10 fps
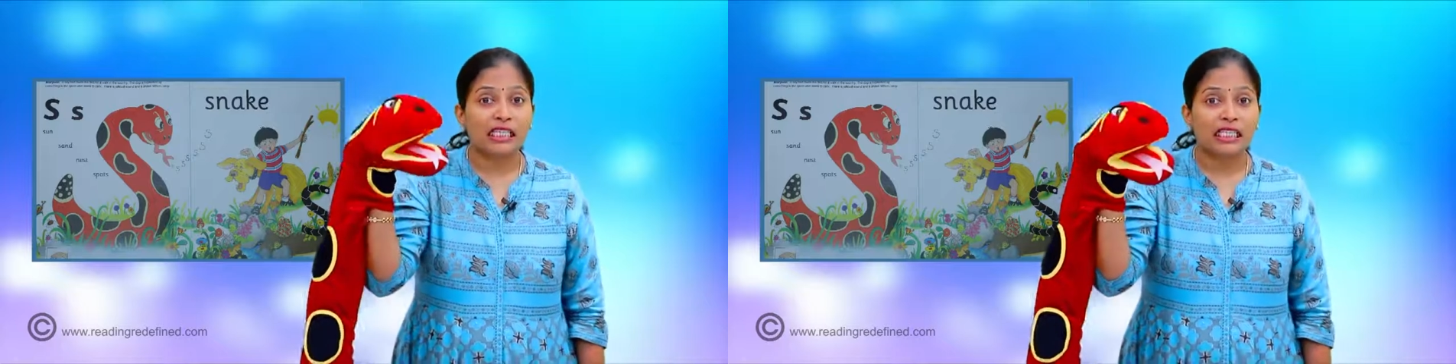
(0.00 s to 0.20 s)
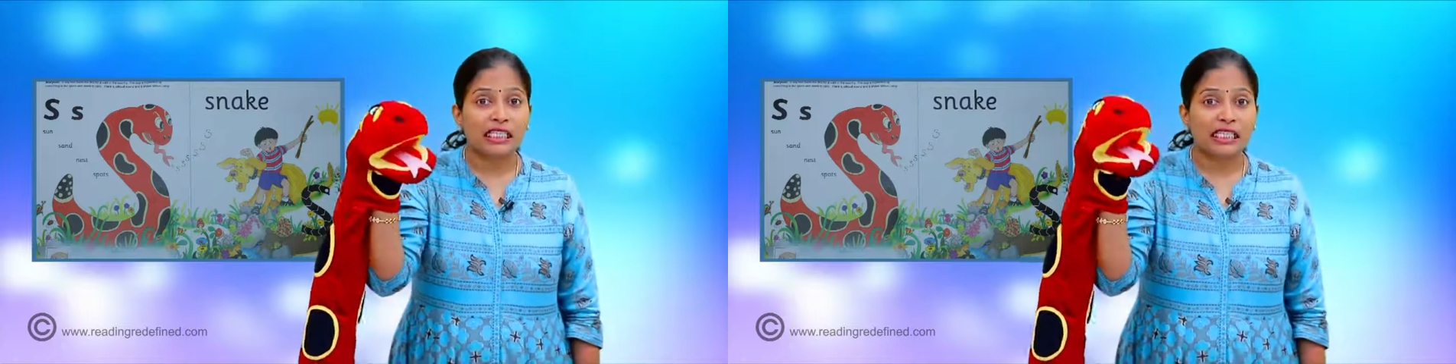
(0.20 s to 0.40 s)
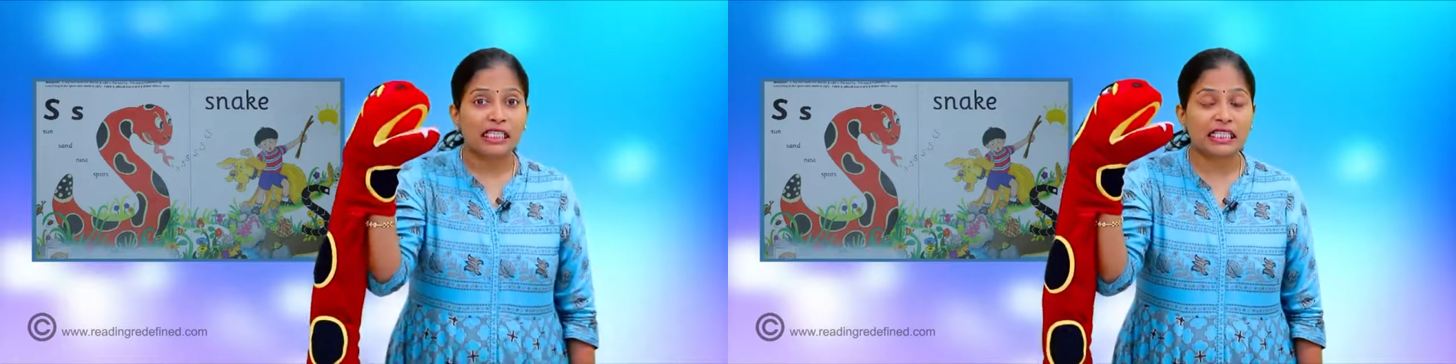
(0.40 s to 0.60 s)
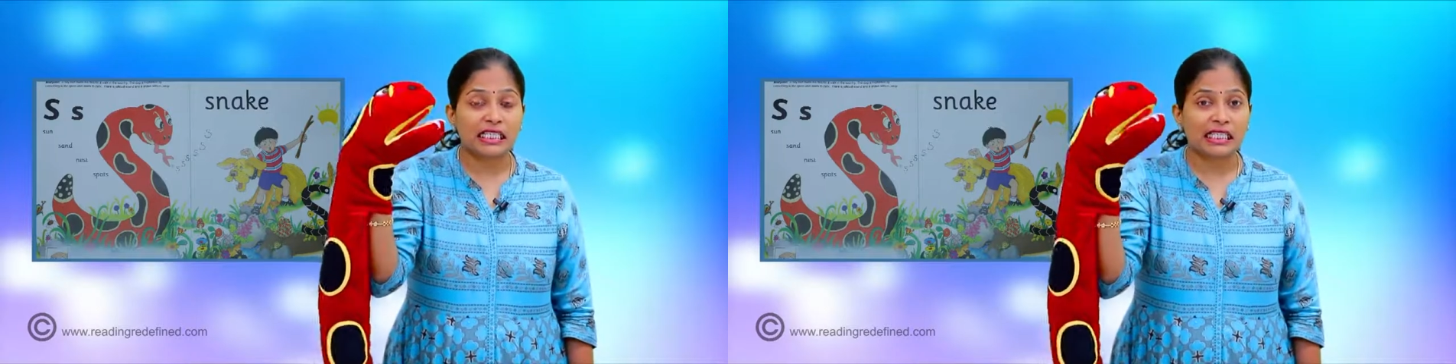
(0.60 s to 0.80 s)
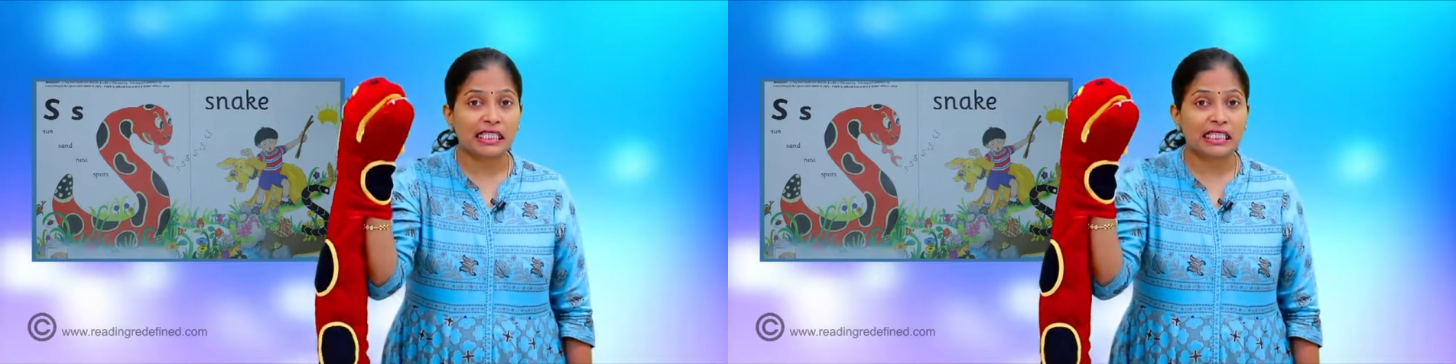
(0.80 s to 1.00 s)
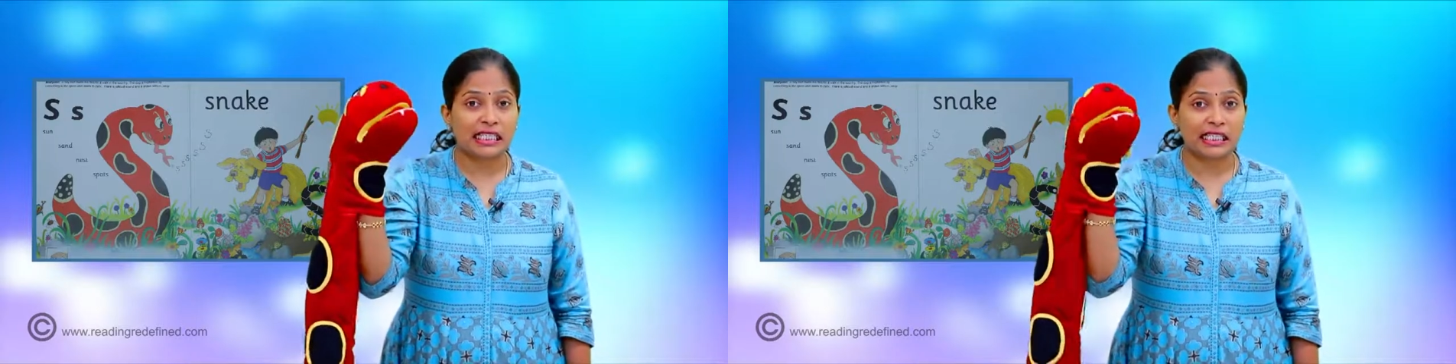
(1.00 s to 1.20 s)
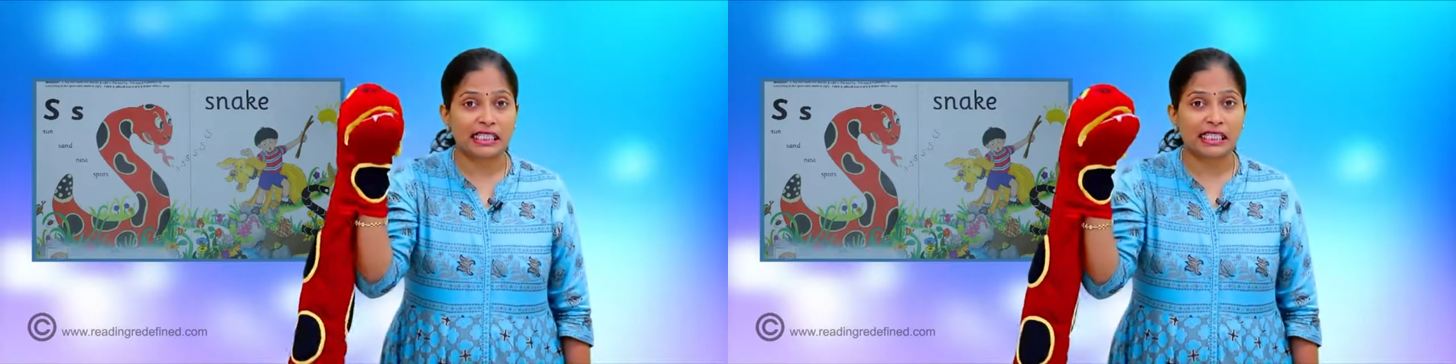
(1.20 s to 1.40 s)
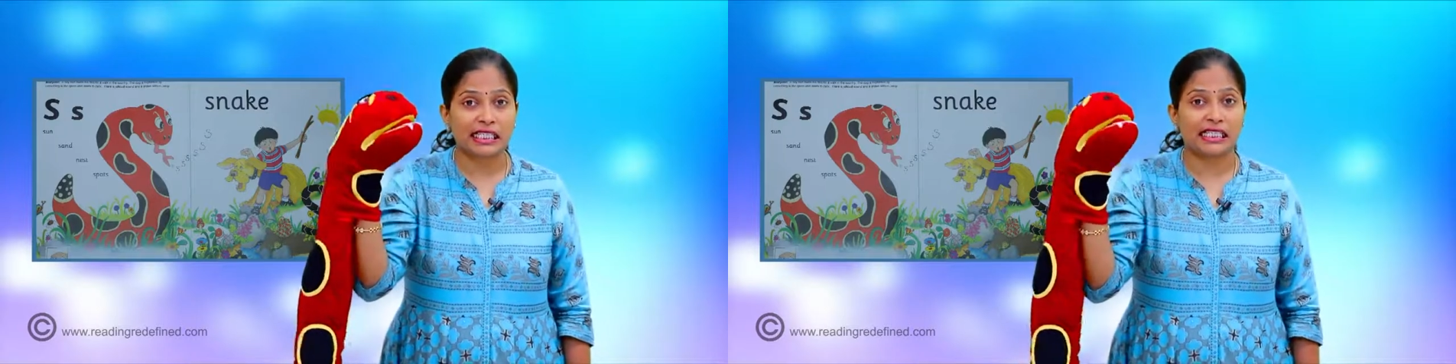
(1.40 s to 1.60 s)

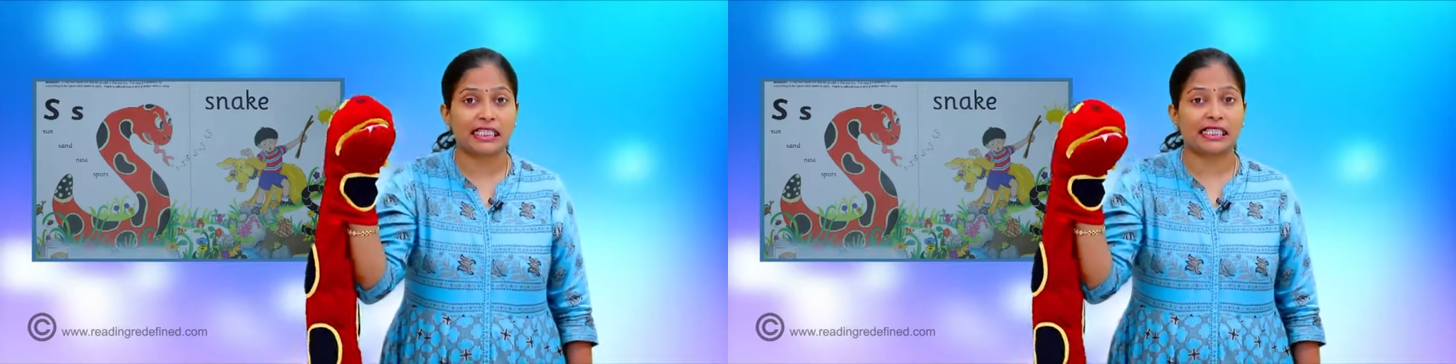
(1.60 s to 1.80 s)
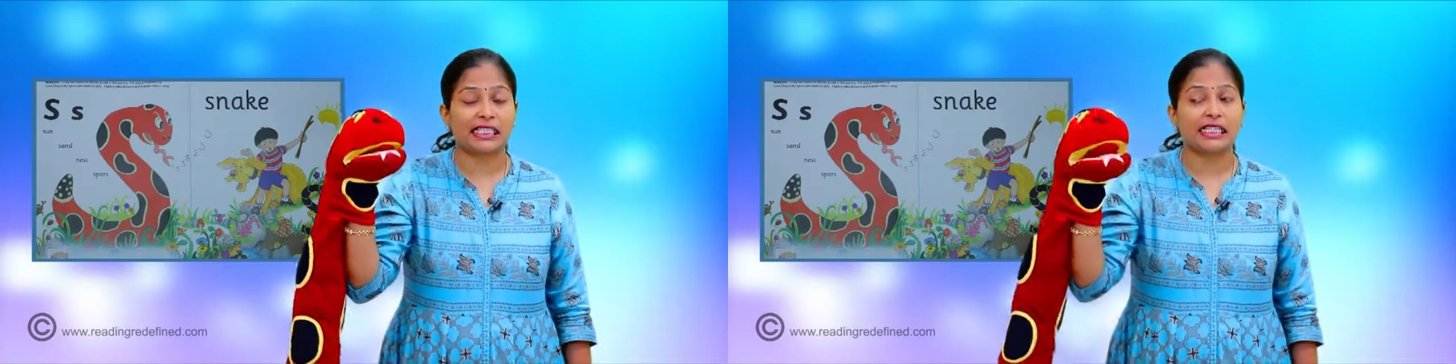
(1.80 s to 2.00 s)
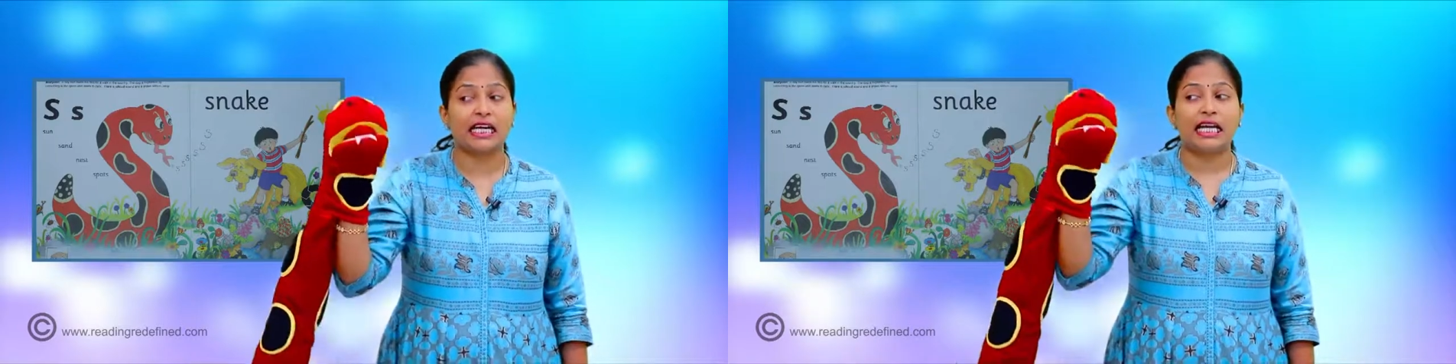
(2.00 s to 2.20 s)
Sss.